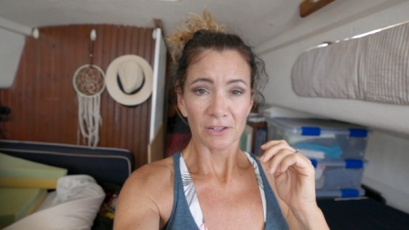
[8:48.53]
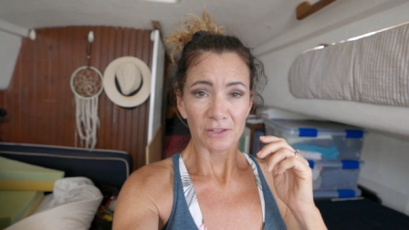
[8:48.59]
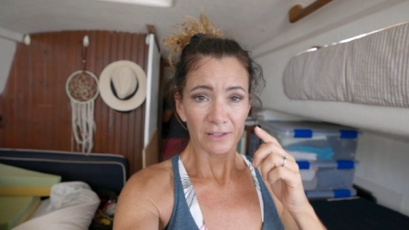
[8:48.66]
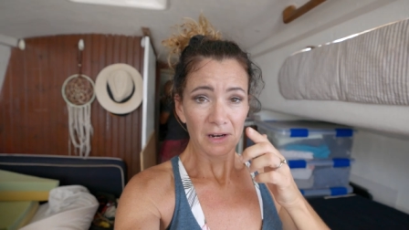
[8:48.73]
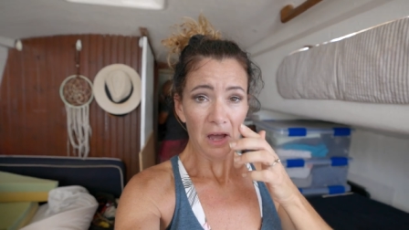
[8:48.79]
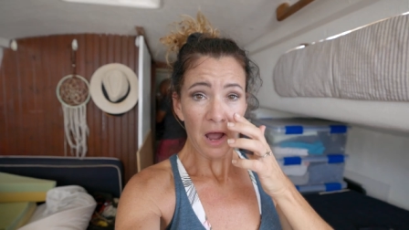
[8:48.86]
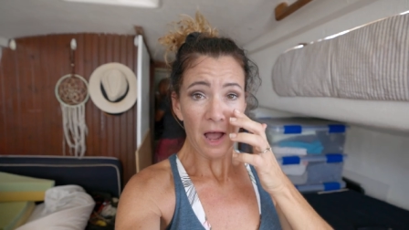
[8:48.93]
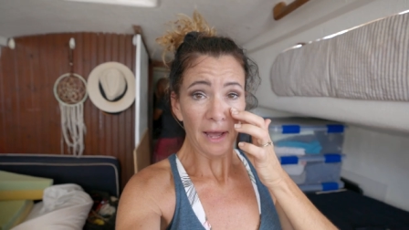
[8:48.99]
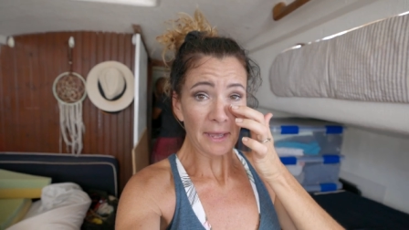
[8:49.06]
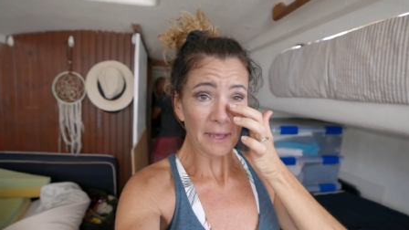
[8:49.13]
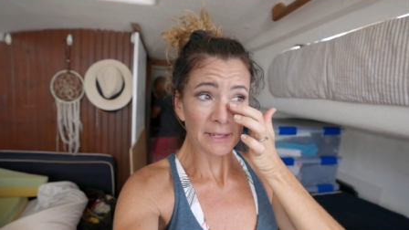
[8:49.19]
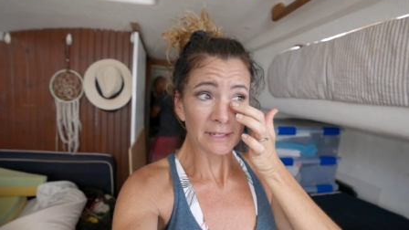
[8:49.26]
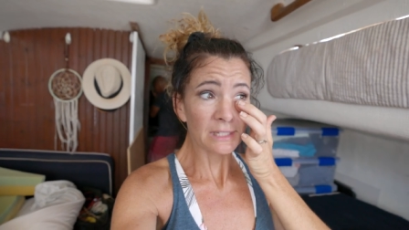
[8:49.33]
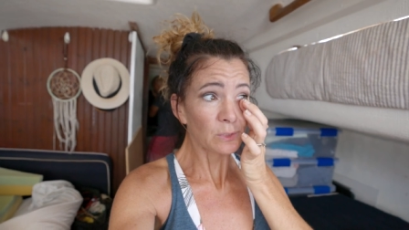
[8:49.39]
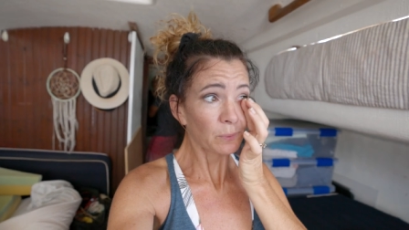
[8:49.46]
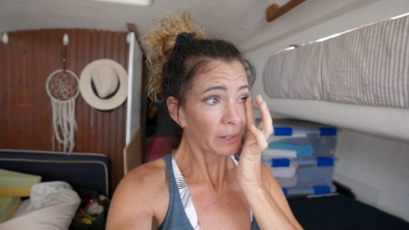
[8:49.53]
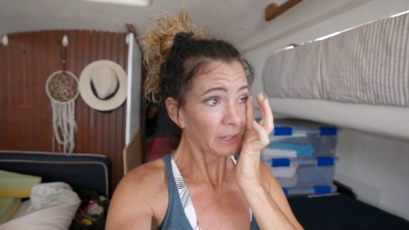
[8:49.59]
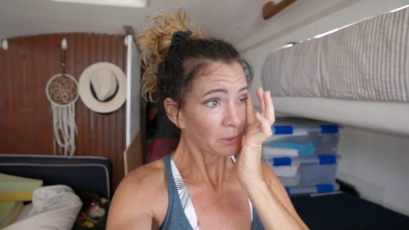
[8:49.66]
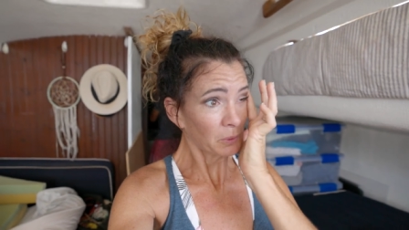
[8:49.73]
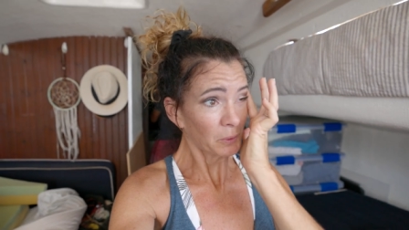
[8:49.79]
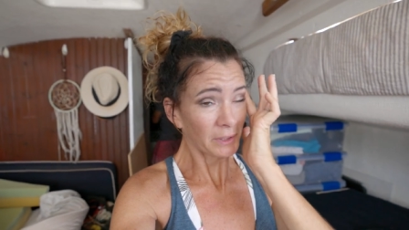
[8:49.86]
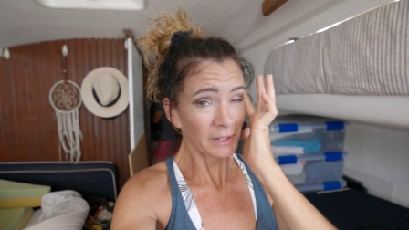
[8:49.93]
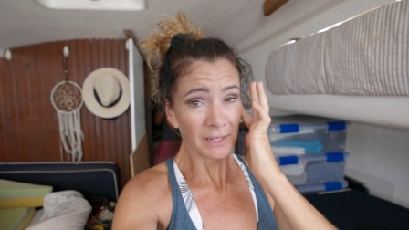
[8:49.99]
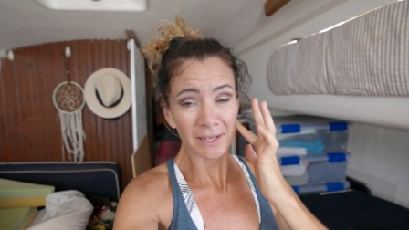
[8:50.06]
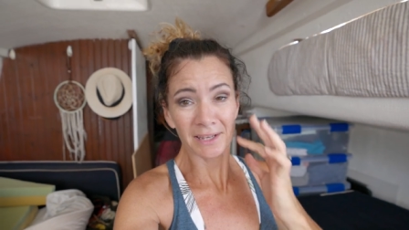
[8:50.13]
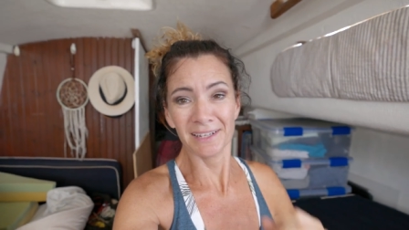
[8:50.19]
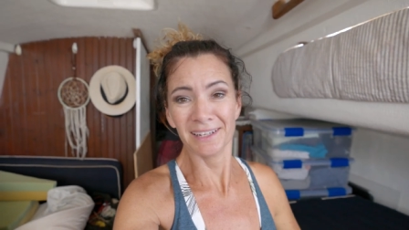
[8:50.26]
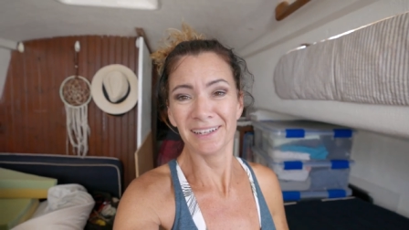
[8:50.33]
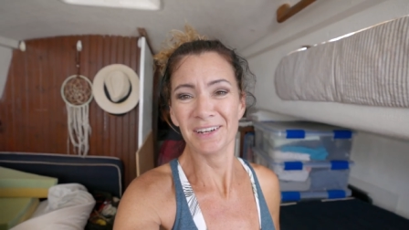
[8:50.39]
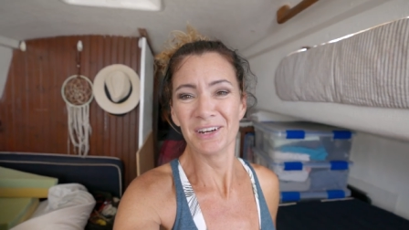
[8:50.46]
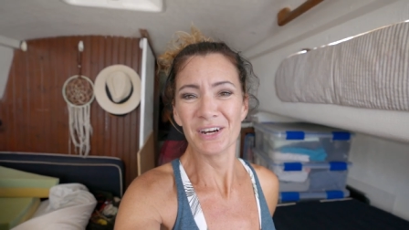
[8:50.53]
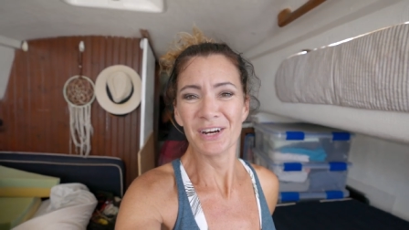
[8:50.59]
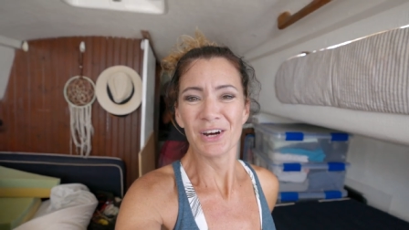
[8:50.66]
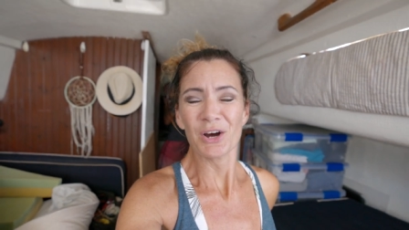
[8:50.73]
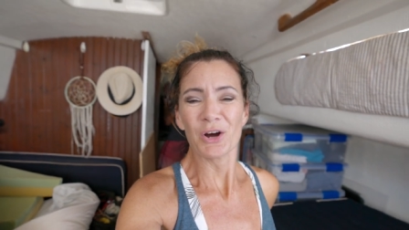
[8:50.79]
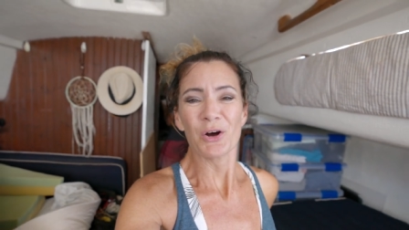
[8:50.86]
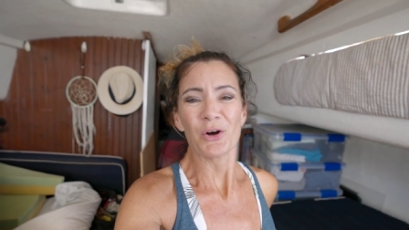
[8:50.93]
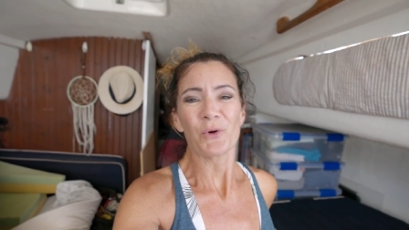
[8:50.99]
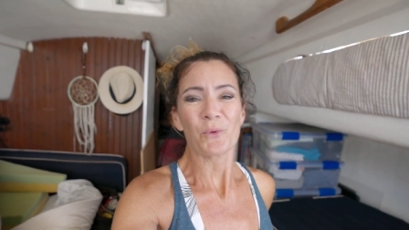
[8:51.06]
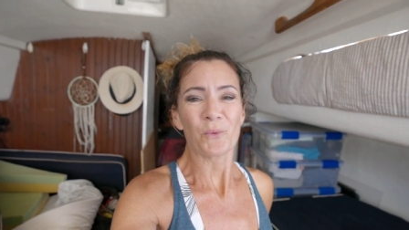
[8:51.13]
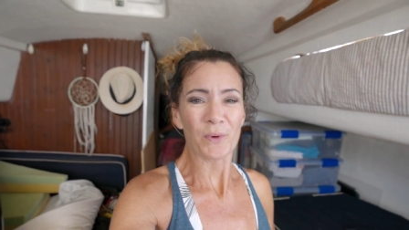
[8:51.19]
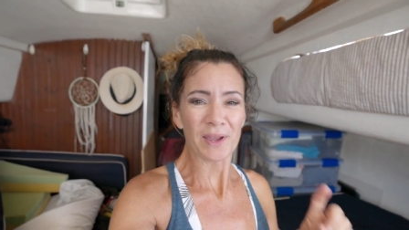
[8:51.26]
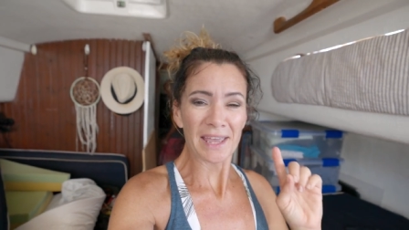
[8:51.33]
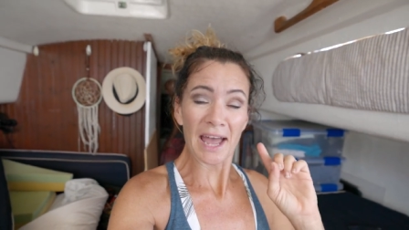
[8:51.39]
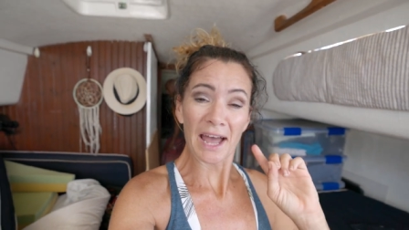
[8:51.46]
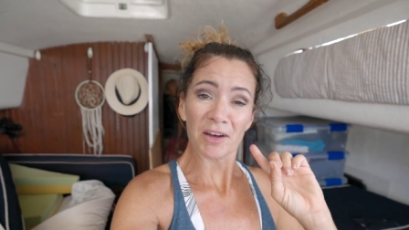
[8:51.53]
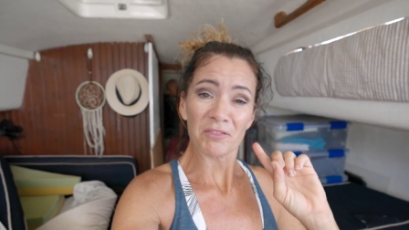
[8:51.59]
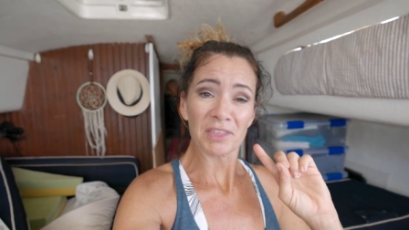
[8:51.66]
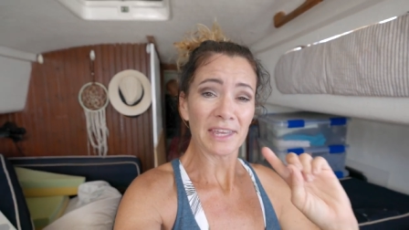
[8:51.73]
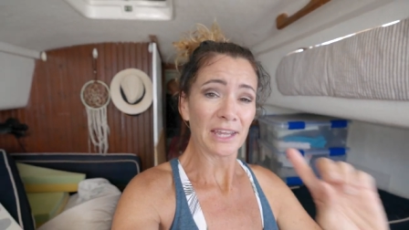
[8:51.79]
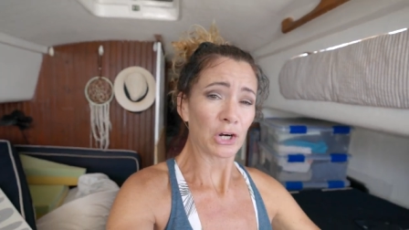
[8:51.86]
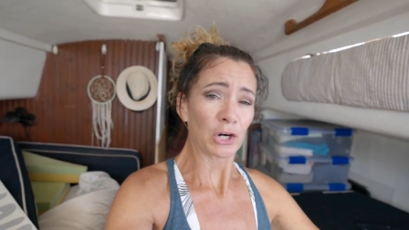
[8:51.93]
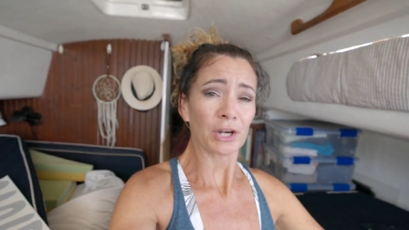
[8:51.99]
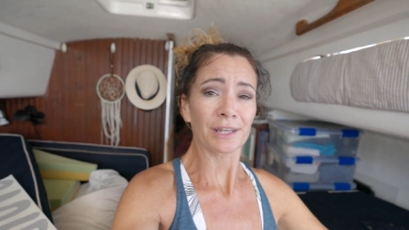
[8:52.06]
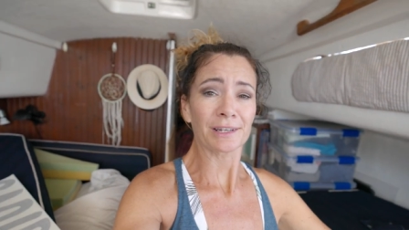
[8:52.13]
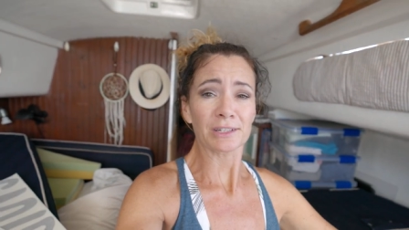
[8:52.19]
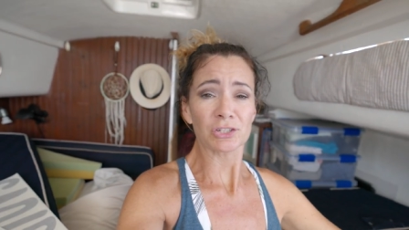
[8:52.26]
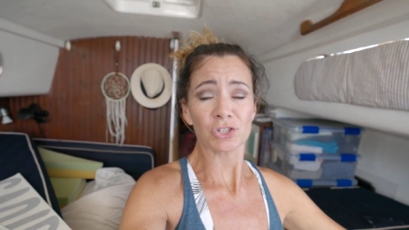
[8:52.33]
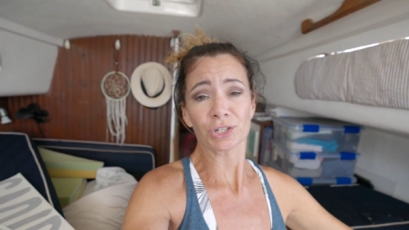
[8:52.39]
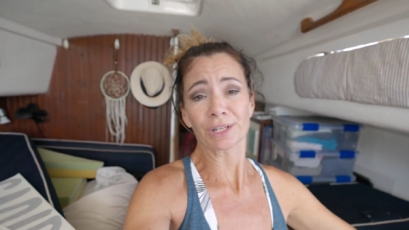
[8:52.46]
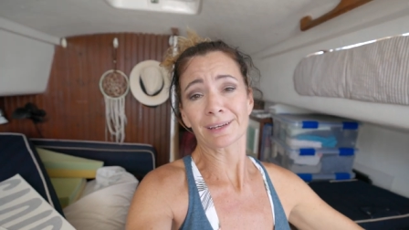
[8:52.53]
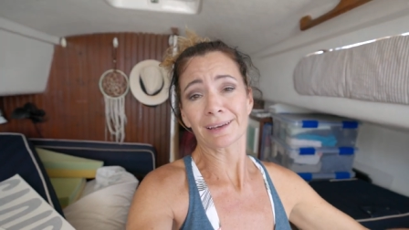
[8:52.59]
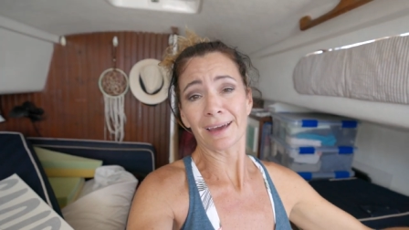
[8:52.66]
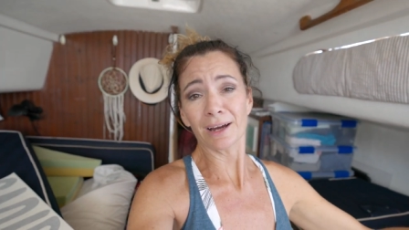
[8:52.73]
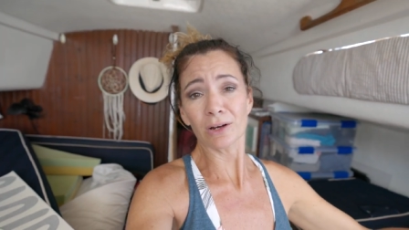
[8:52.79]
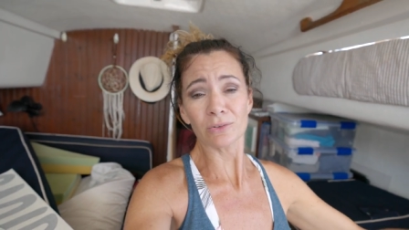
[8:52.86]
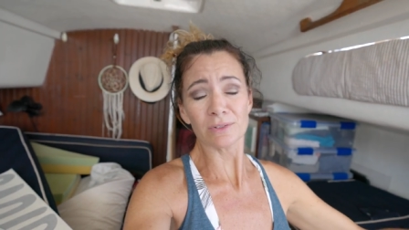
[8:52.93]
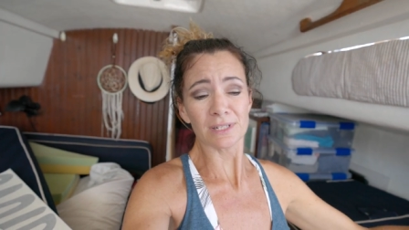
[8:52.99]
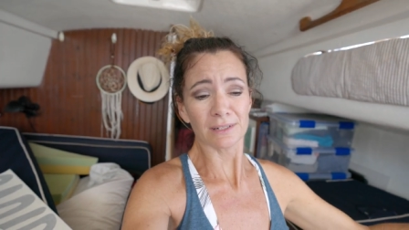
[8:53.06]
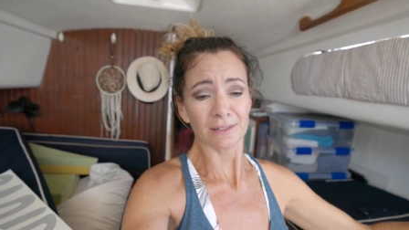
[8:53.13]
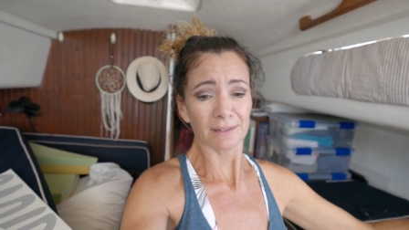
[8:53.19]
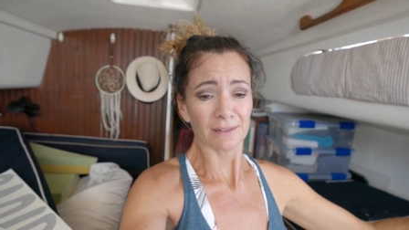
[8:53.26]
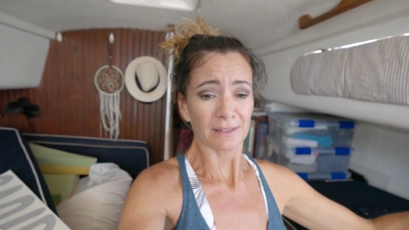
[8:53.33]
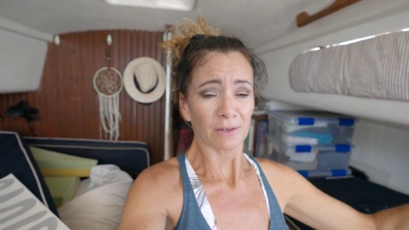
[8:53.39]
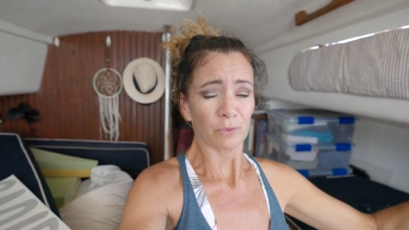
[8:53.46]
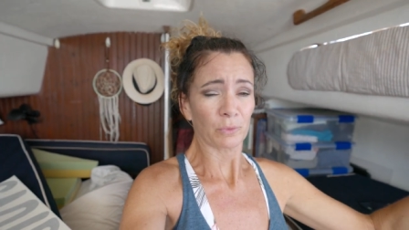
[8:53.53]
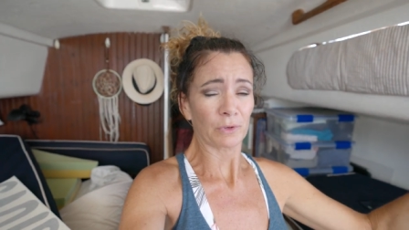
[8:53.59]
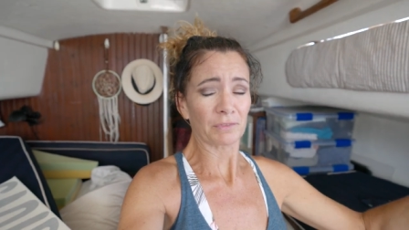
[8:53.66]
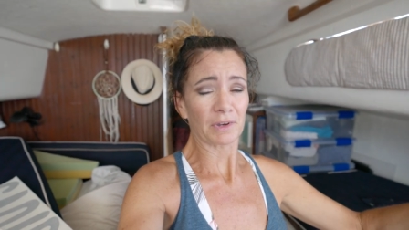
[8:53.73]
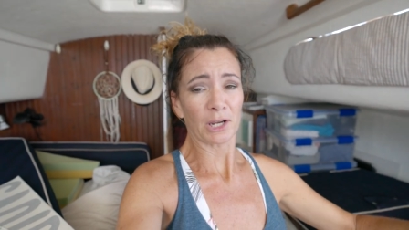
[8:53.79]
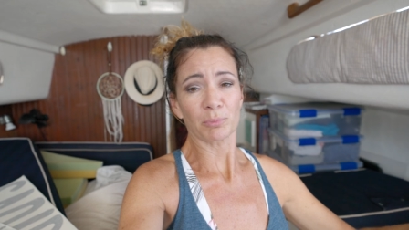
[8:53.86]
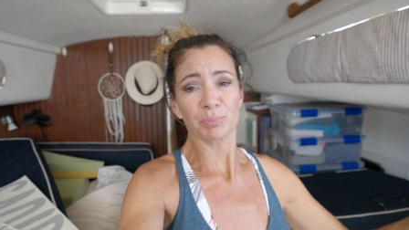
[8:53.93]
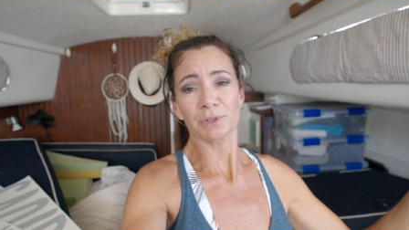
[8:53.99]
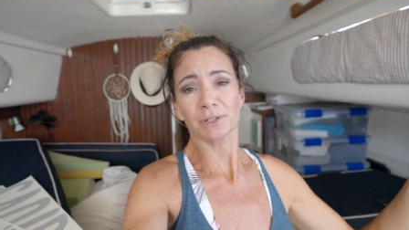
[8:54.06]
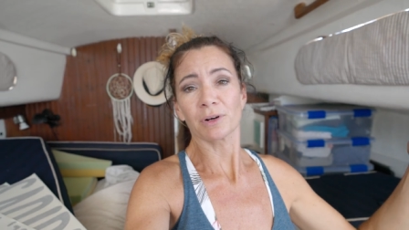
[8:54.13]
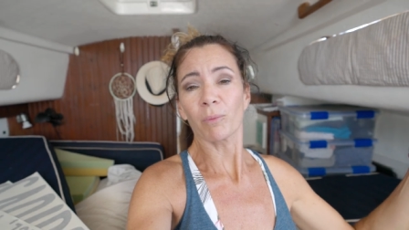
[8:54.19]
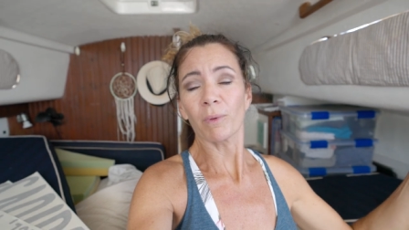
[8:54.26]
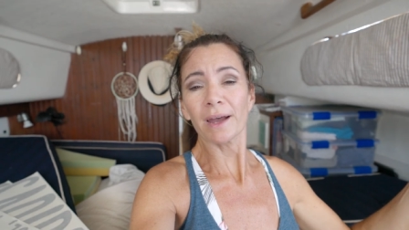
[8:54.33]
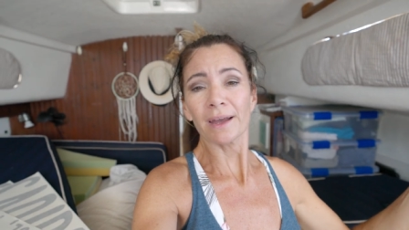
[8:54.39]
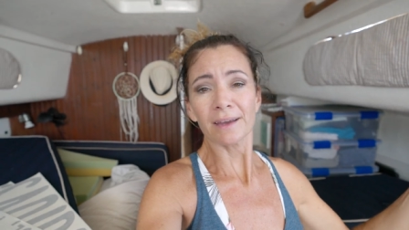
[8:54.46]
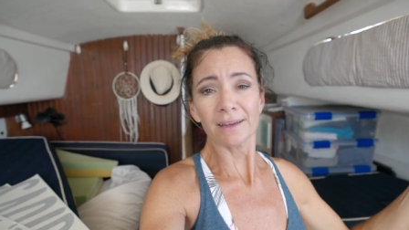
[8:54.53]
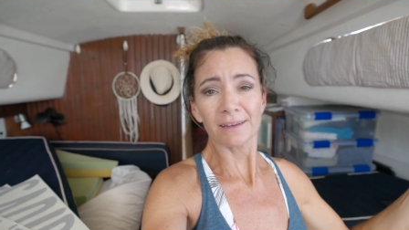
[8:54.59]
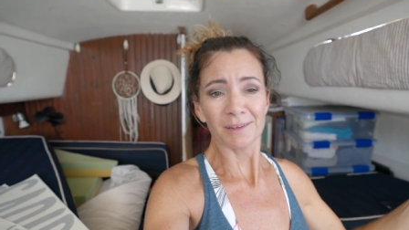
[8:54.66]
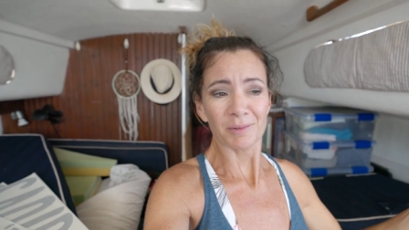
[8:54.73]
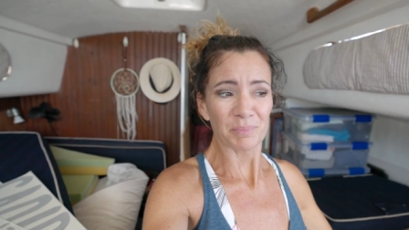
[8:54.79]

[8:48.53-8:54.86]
Good hot and sweaty morning. We have the air conditioning out. We've got to put it away